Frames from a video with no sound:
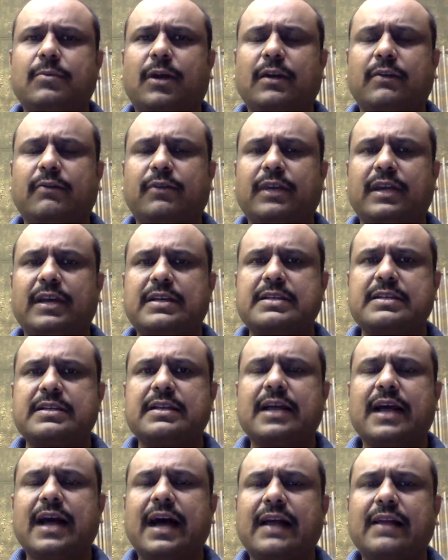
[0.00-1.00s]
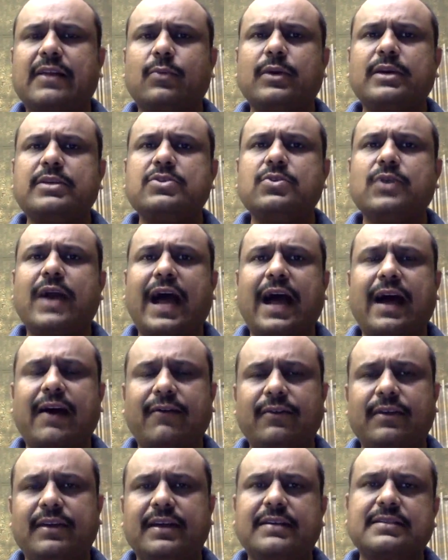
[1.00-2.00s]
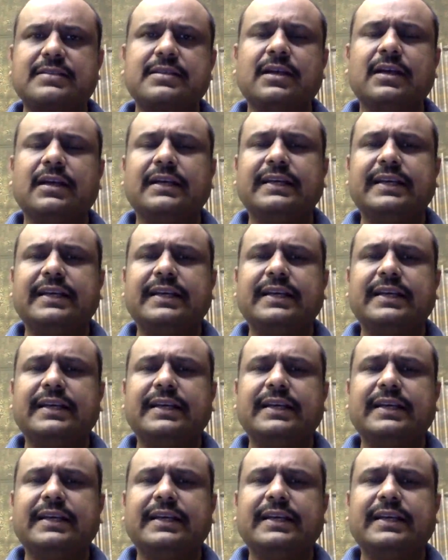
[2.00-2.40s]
modification. Otherwise, you have drugs.